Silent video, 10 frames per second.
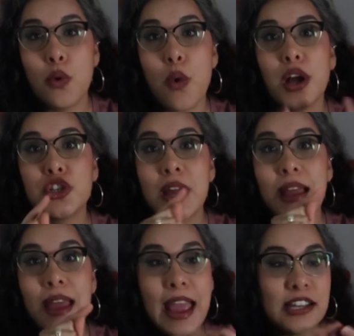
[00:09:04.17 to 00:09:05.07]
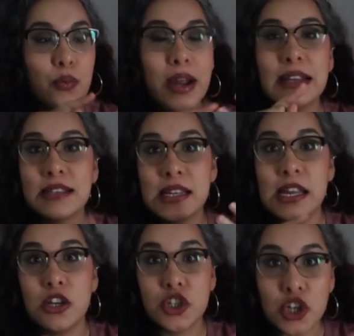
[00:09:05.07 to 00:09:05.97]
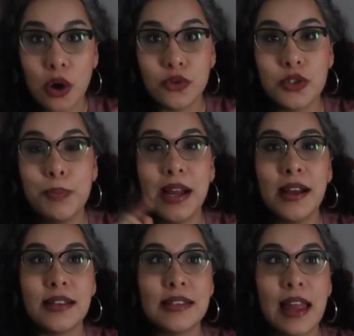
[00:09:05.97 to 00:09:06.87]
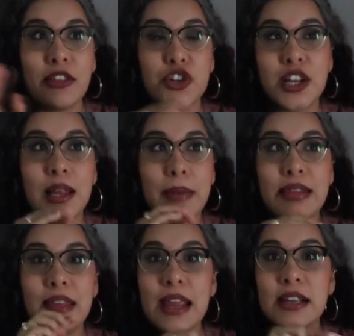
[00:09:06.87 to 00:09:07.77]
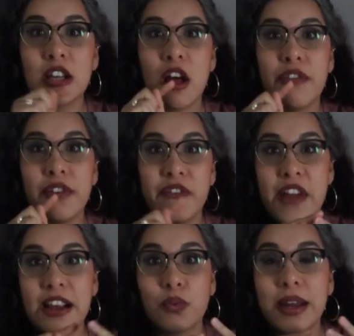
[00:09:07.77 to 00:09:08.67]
to watch X, Y, and Z shows because like there's gonna be things off of X,